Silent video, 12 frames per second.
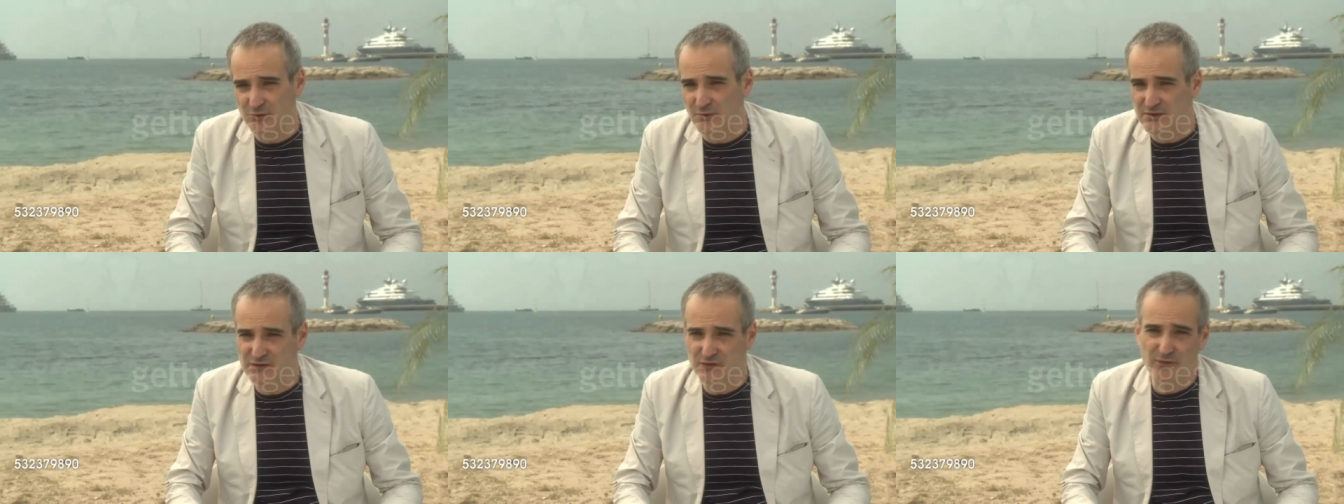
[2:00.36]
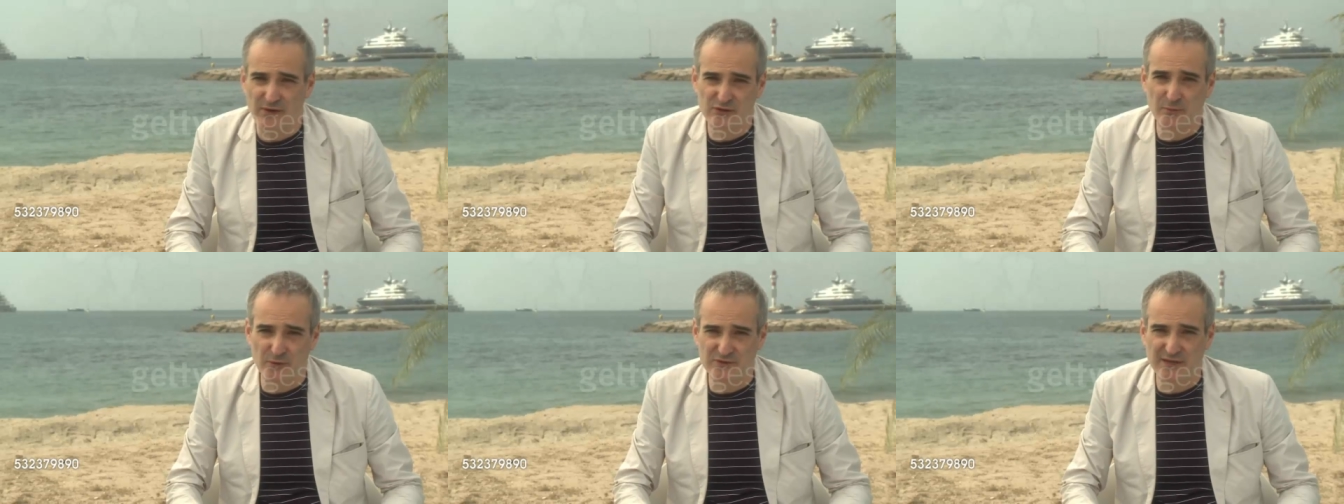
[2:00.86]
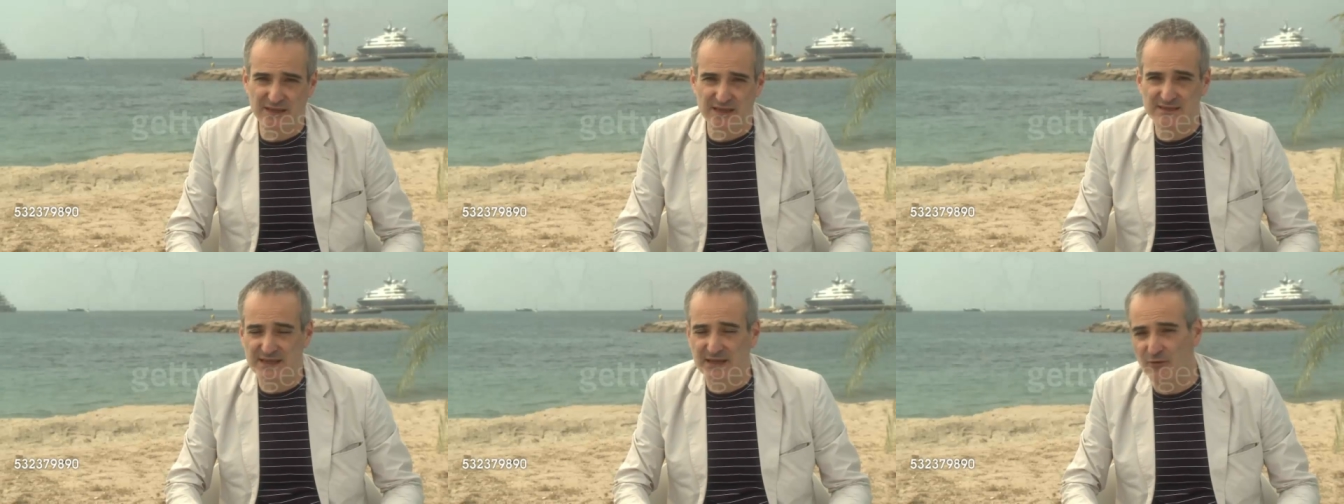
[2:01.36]
So I suppose that
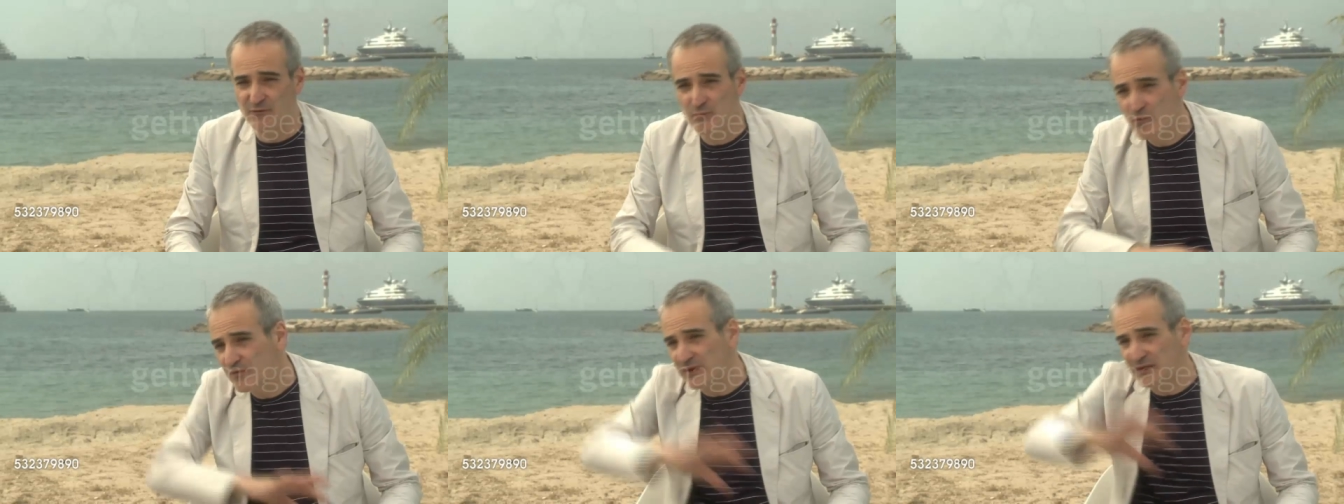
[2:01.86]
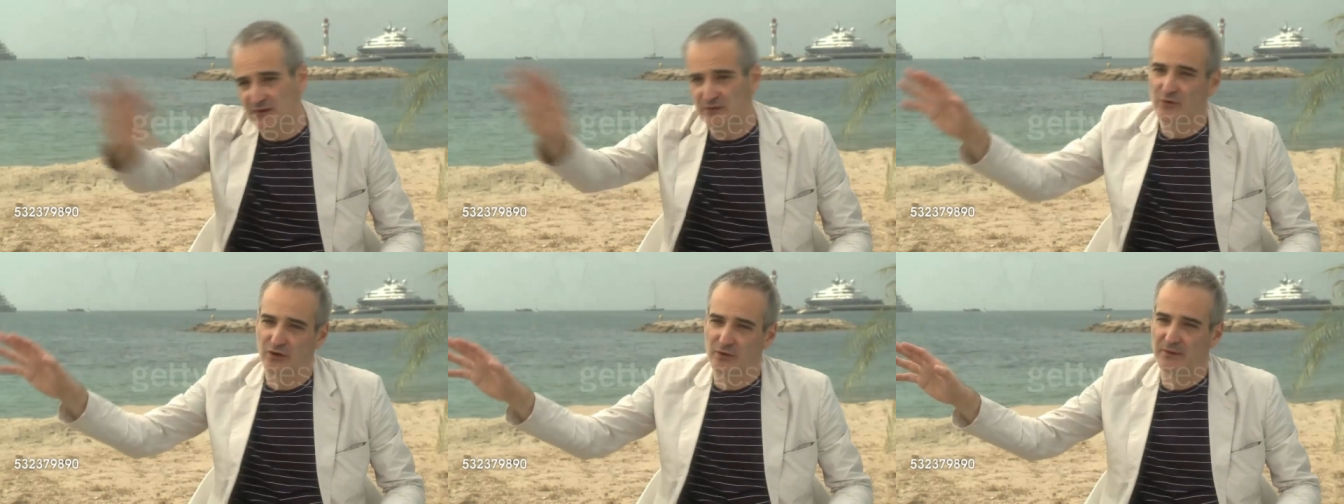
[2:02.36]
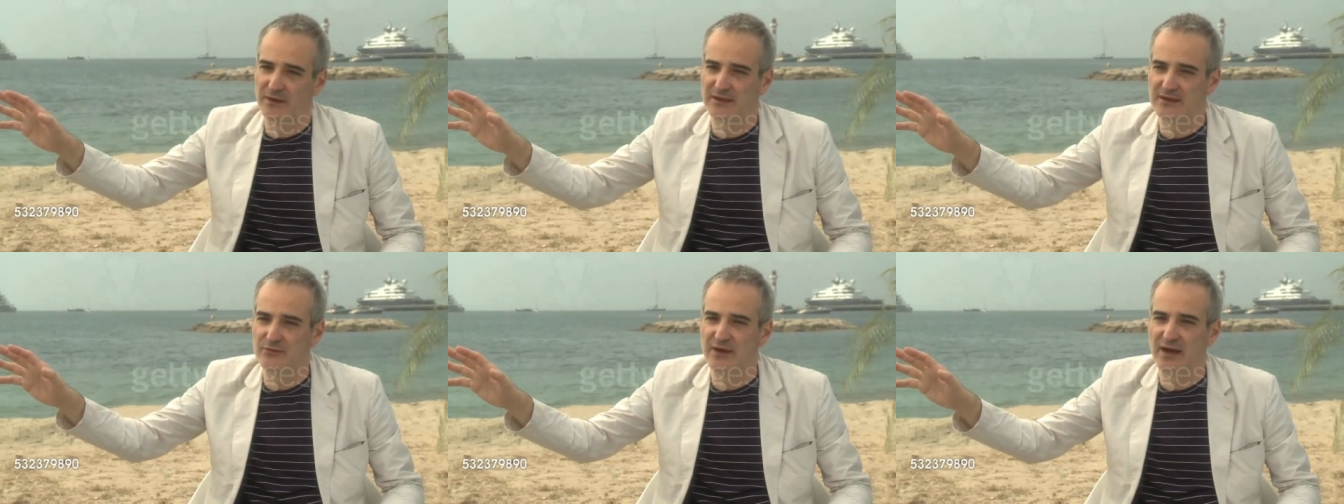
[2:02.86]
instead of moving into a completely
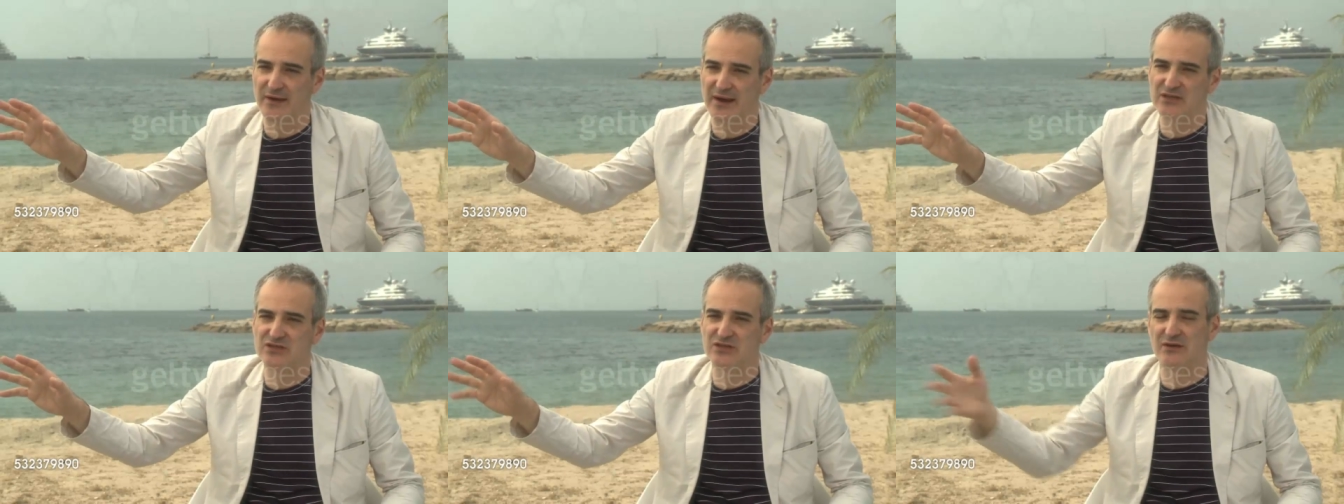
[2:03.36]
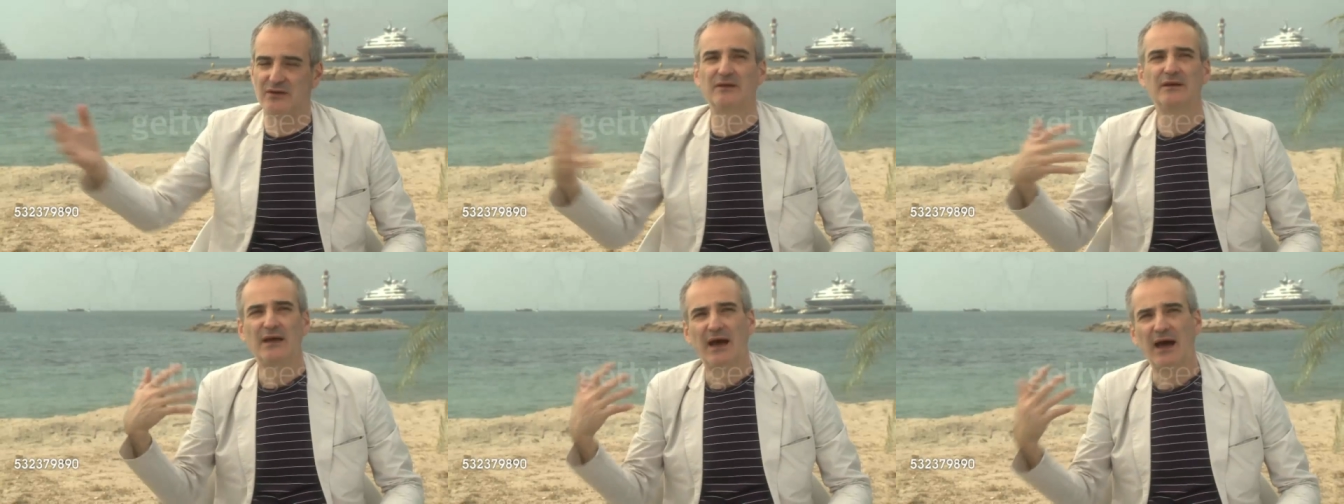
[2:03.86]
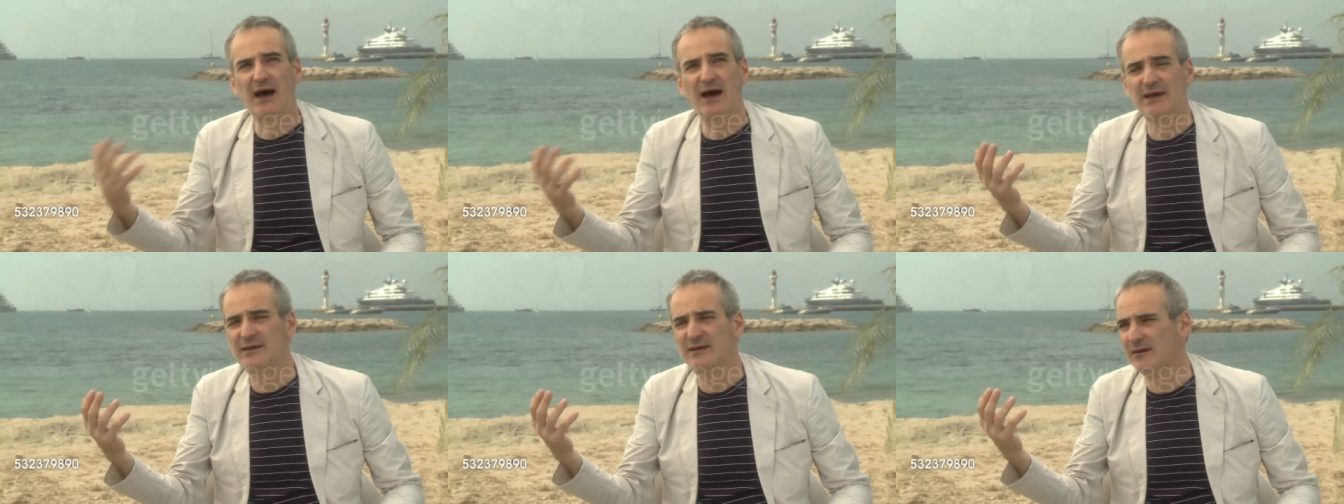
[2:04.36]
new direction,
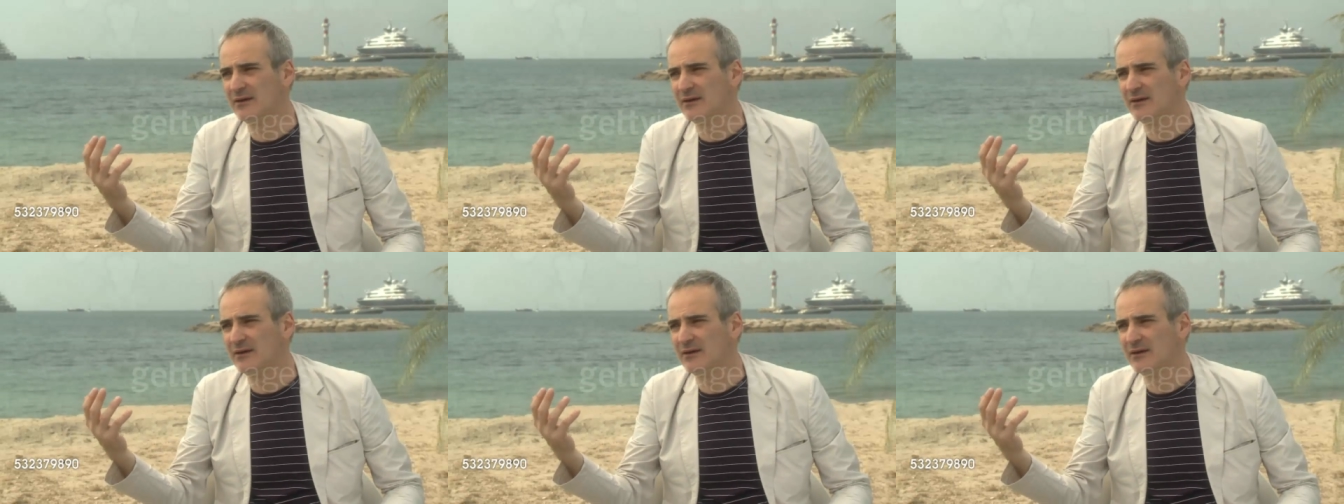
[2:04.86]
I